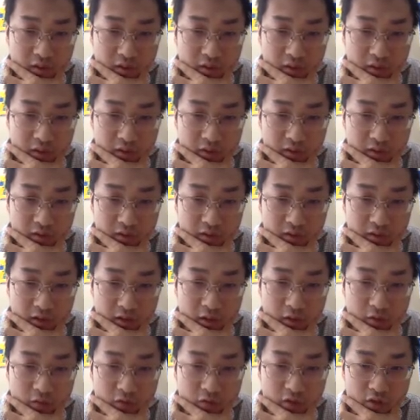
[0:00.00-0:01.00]
And
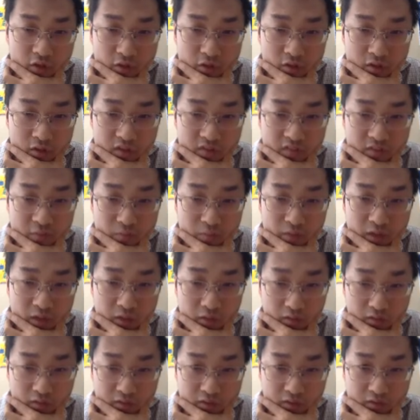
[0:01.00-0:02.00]
now we use the
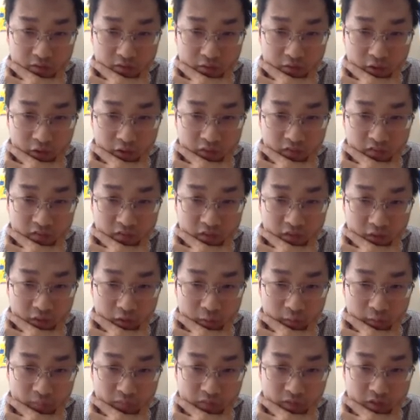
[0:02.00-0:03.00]
bound of
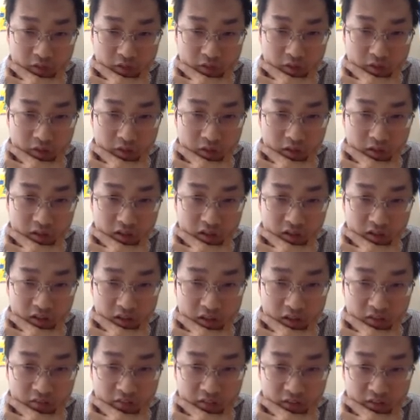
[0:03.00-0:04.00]
the
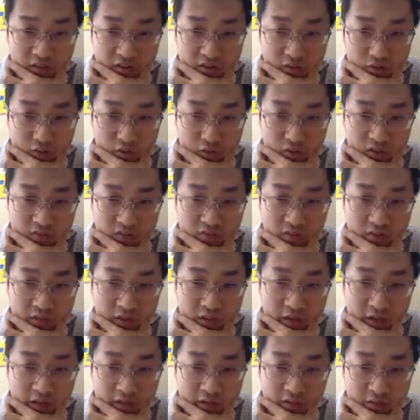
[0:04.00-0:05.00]
indicated function to
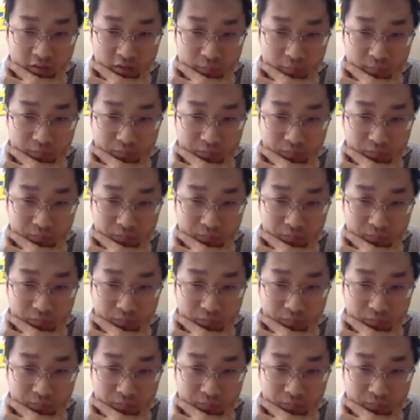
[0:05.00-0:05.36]
define x.